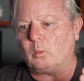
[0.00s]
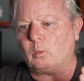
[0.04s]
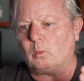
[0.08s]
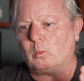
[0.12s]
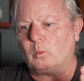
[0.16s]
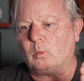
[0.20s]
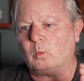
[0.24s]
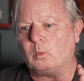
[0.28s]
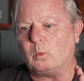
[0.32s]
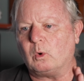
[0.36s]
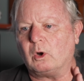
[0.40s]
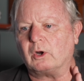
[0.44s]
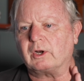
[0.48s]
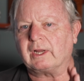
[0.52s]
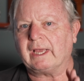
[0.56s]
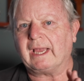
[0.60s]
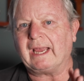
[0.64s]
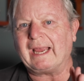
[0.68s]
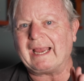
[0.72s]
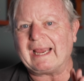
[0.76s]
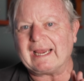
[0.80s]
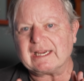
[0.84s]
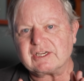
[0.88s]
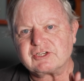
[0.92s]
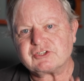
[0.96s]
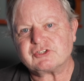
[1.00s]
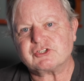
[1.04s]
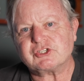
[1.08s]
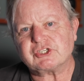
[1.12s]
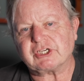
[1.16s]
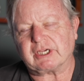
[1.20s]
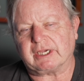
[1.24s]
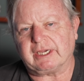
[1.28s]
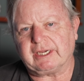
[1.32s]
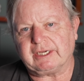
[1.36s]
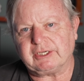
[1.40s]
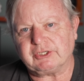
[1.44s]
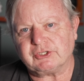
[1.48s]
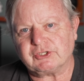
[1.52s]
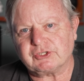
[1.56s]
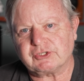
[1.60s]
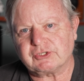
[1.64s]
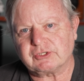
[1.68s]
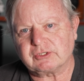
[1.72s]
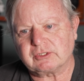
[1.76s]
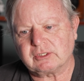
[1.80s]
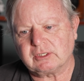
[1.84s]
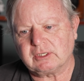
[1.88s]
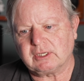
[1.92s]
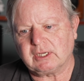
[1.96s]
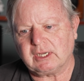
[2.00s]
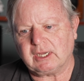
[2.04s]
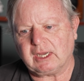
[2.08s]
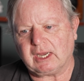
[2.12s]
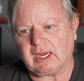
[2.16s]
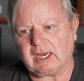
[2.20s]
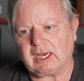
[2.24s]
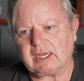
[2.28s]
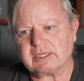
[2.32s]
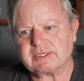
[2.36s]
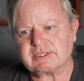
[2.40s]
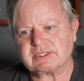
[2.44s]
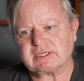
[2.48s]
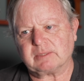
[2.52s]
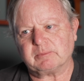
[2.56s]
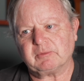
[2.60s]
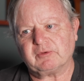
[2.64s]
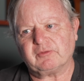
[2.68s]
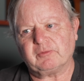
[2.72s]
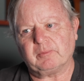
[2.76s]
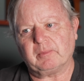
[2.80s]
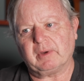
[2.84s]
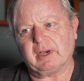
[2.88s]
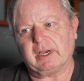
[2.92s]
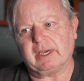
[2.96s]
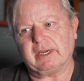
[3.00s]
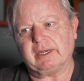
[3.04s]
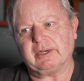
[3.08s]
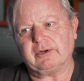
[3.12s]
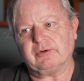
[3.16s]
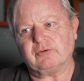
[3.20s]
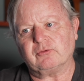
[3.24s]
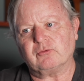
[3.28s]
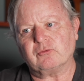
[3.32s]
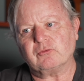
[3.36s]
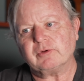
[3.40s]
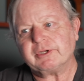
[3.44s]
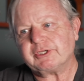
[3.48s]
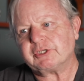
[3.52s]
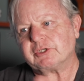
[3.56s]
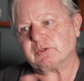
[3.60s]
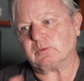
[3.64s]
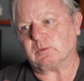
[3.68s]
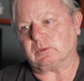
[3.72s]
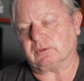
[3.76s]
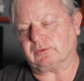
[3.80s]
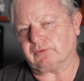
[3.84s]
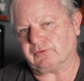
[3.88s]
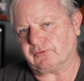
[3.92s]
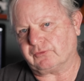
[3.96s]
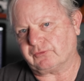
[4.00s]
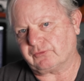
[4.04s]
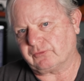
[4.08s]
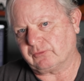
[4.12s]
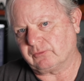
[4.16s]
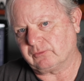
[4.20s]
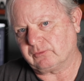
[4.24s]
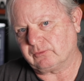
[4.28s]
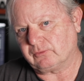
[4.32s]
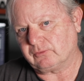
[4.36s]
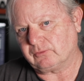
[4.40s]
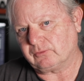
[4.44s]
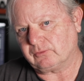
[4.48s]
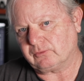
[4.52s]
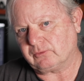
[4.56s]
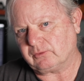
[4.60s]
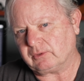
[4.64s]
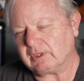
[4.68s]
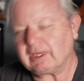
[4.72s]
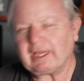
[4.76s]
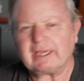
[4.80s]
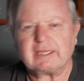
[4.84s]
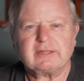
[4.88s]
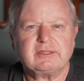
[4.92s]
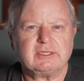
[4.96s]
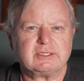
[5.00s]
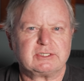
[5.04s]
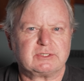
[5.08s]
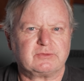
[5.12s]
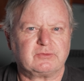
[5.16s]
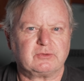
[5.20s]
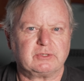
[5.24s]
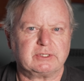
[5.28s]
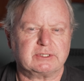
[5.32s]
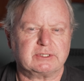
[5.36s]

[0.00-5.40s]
What has changed are some of my rituals. Like this, for